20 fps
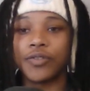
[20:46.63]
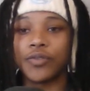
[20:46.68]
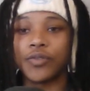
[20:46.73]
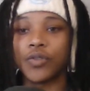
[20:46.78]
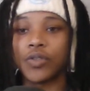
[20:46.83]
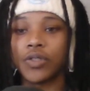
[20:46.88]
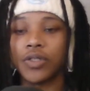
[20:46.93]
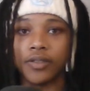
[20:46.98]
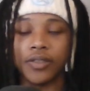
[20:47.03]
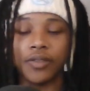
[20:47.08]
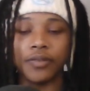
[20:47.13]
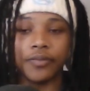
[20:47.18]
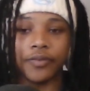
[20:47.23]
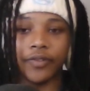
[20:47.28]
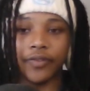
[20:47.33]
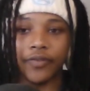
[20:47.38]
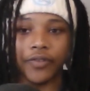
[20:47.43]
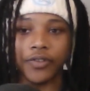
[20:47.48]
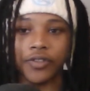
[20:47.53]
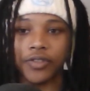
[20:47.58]
was some of the
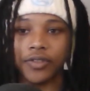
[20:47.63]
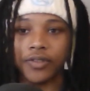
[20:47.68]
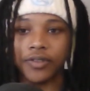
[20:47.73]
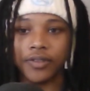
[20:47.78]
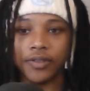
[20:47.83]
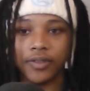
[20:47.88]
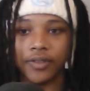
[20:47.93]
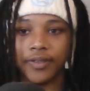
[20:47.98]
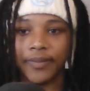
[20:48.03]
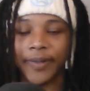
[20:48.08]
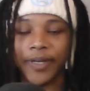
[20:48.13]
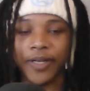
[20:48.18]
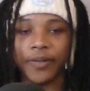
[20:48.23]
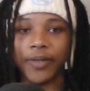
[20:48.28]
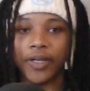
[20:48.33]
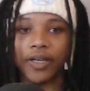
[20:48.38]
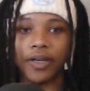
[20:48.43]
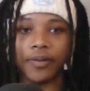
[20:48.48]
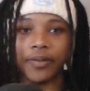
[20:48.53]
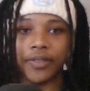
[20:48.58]
first
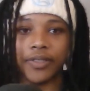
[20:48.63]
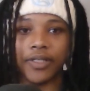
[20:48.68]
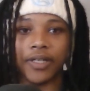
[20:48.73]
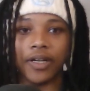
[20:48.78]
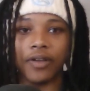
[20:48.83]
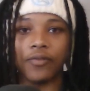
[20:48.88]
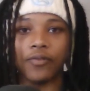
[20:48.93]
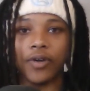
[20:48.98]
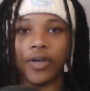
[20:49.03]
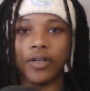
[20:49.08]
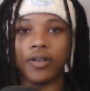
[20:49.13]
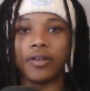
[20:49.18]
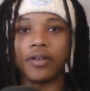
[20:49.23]
Spider-Man comics that I read,